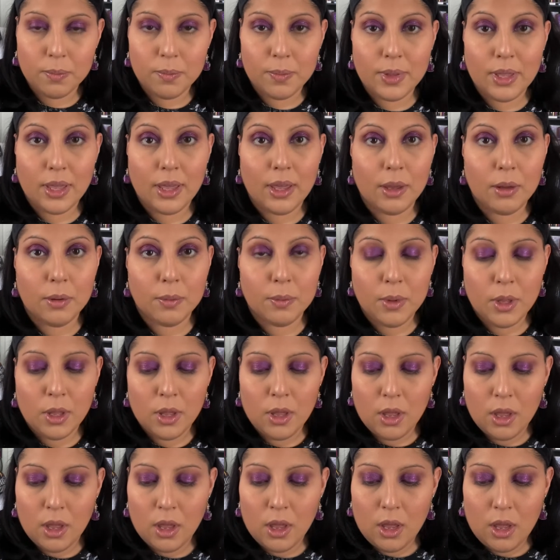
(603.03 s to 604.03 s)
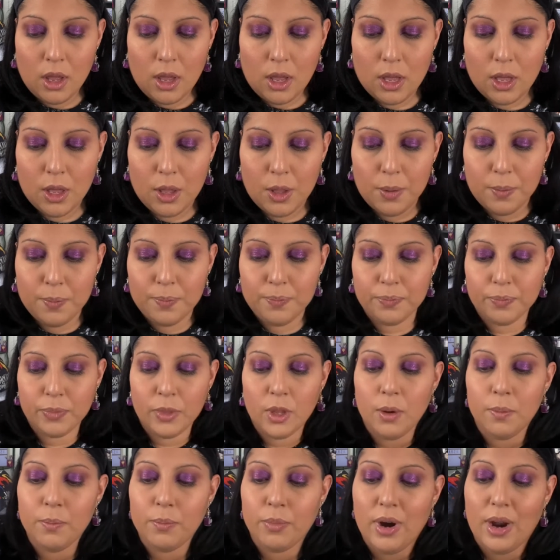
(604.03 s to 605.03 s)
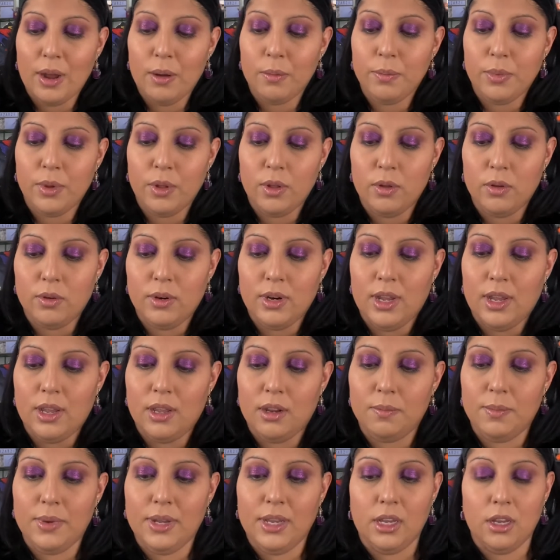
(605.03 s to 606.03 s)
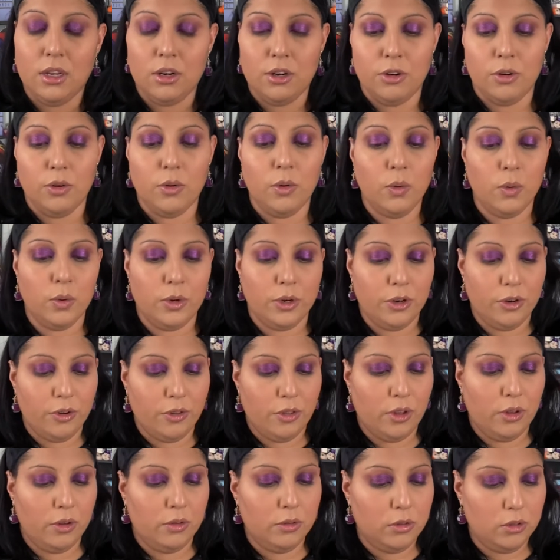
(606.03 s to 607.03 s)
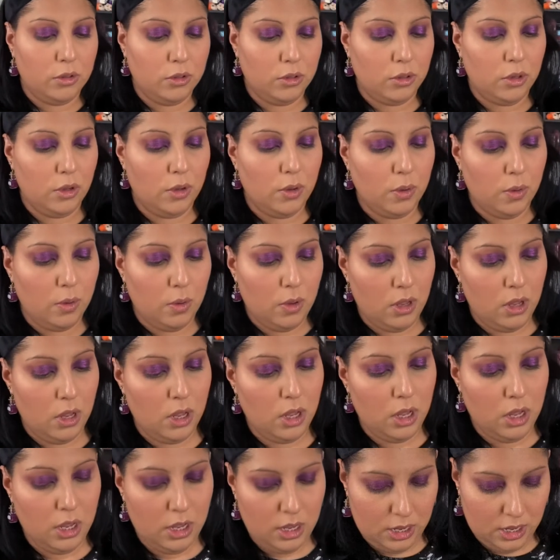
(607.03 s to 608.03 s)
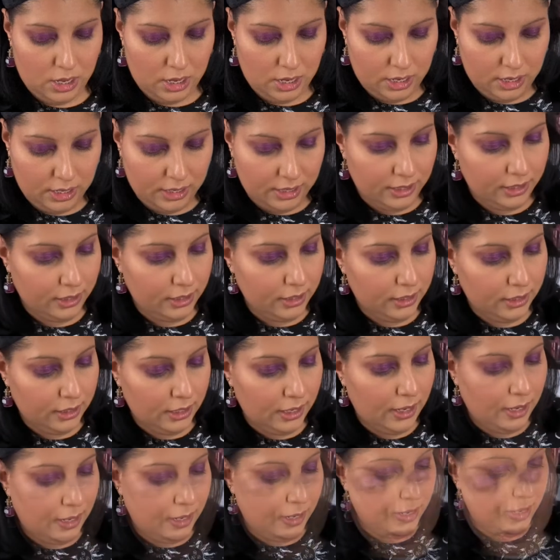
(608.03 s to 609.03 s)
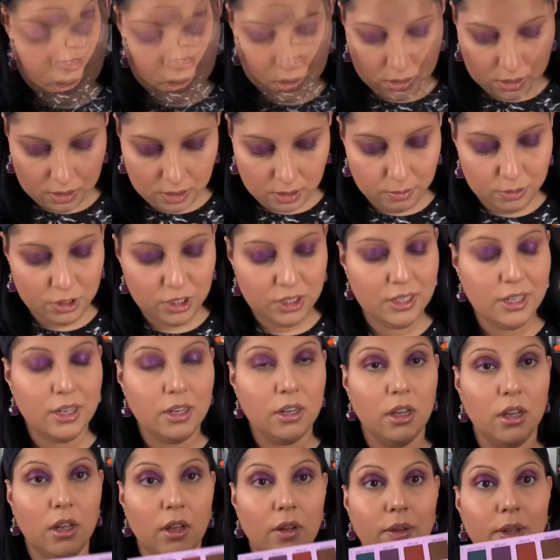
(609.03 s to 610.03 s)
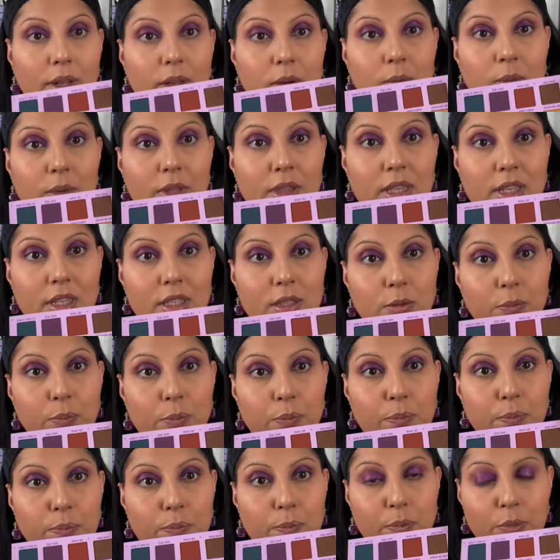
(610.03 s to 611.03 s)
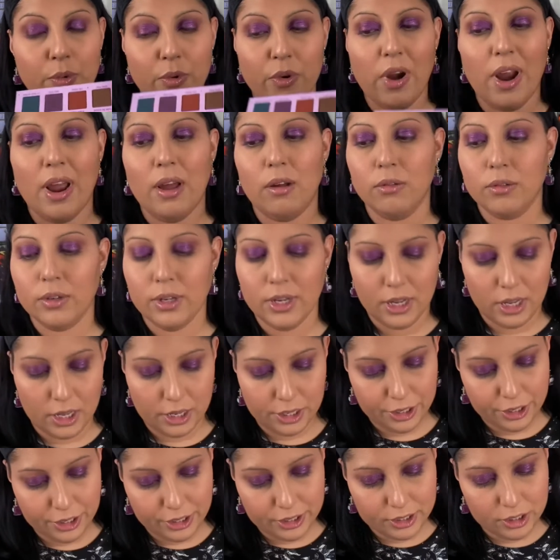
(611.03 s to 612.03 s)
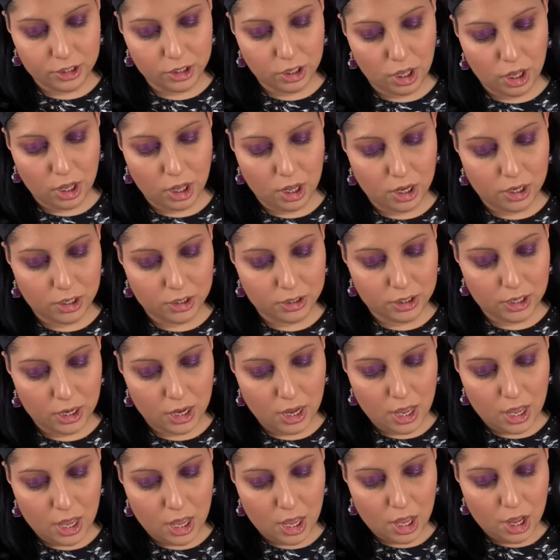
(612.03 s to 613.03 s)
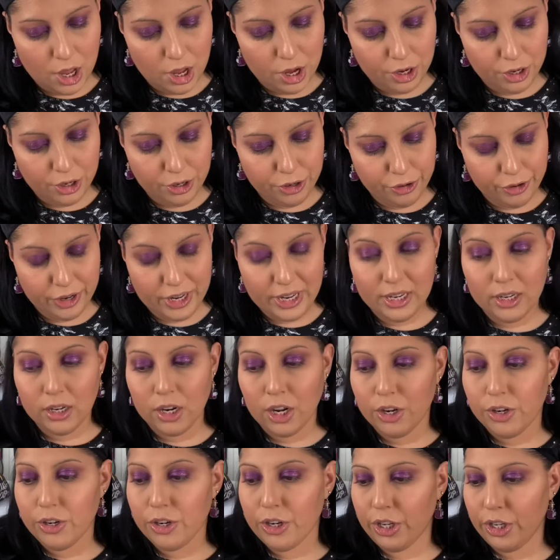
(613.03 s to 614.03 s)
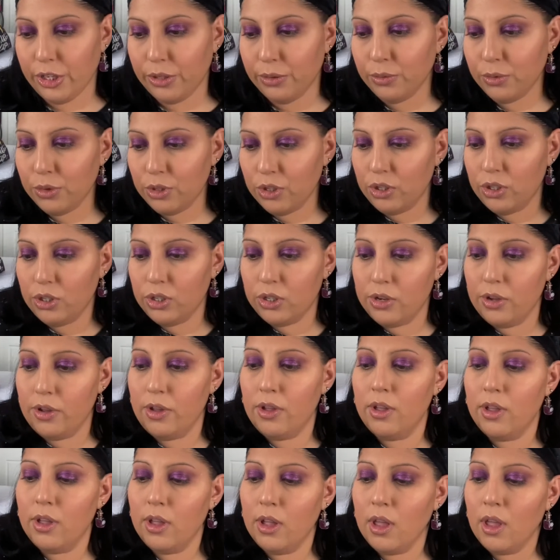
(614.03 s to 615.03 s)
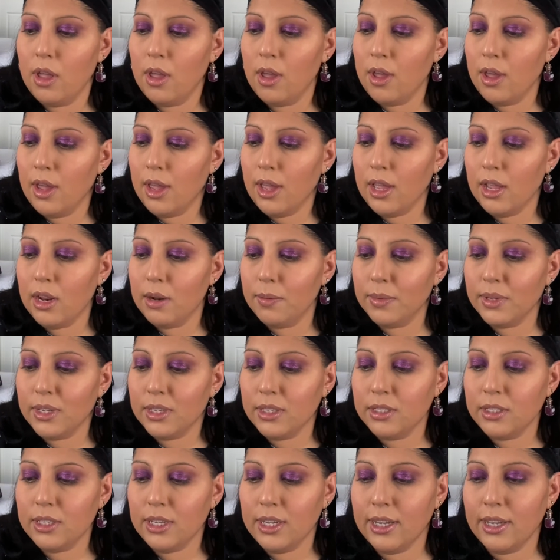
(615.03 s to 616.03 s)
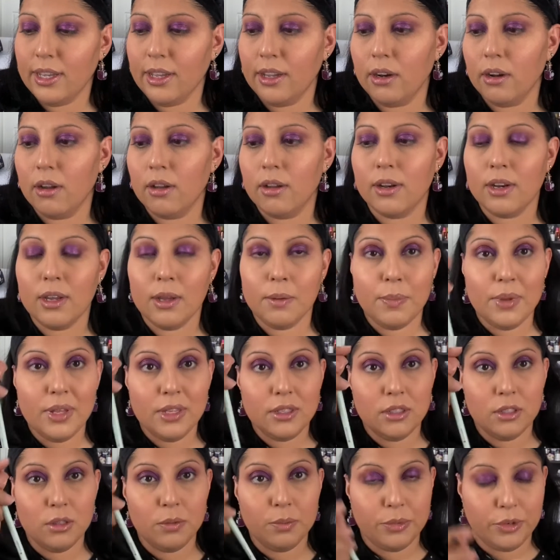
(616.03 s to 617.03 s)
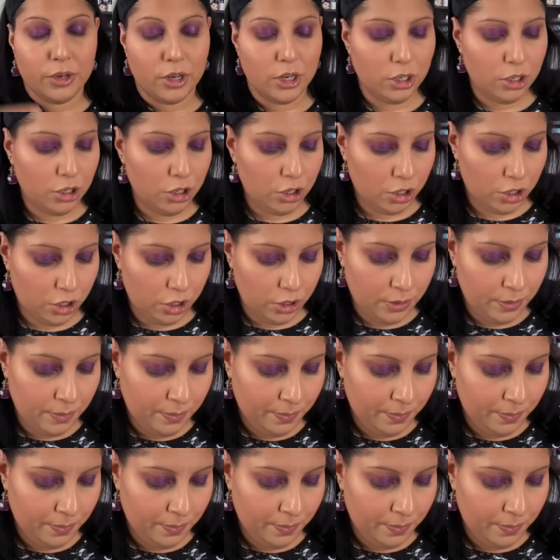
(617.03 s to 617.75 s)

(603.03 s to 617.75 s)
my brow bone and my inner corner though. So let's see. I'm just gonna go in with this brown color. It's called Green Newt. And I'm gonna take it on a pencil brush.